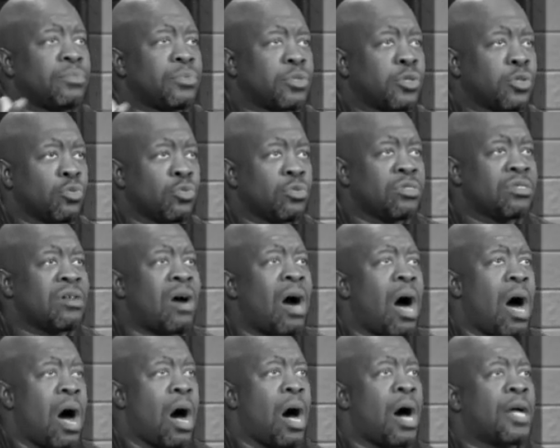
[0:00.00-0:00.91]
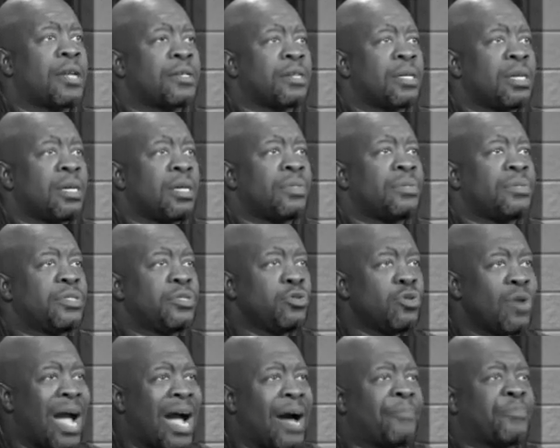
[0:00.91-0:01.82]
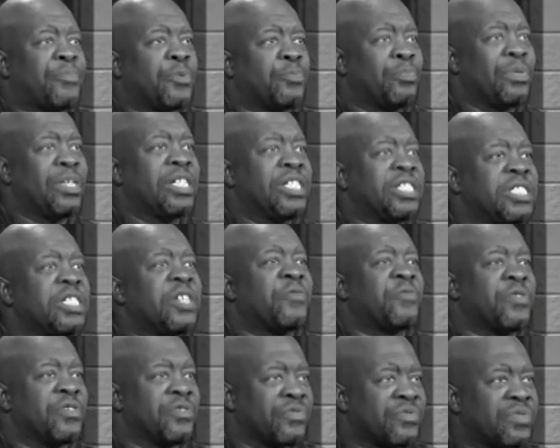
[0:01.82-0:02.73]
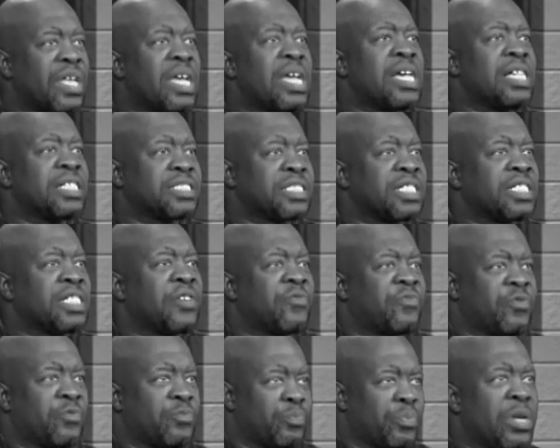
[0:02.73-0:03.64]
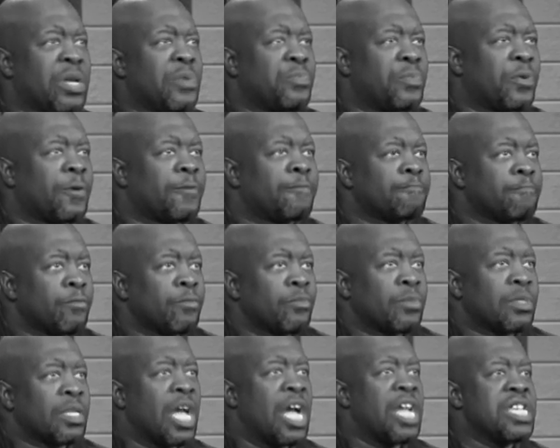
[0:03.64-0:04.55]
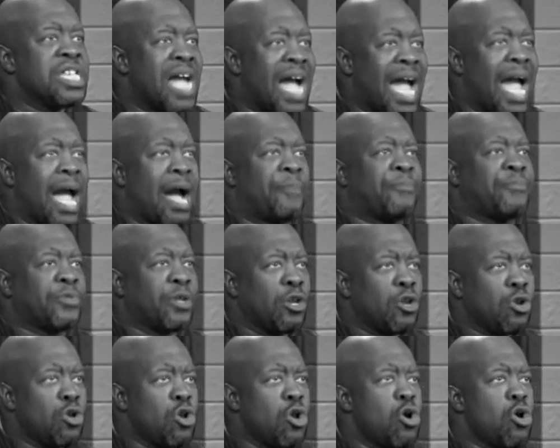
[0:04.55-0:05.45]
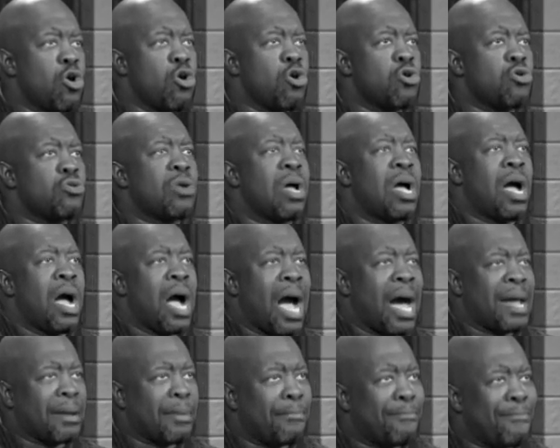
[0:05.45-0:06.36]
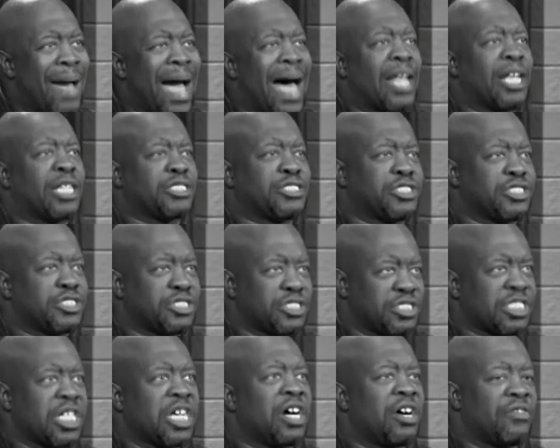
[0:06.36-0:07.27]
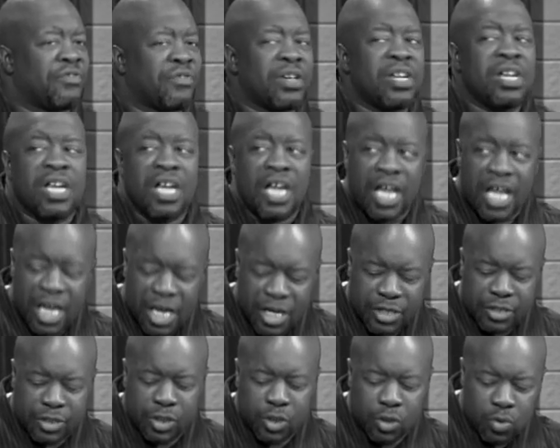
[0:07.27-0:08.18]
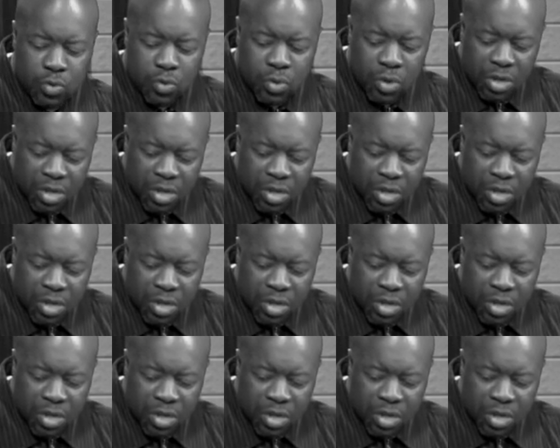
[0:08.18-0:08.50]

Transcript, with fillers: through God, you have to be different things to different people. And you have to learn how to balance yourself and do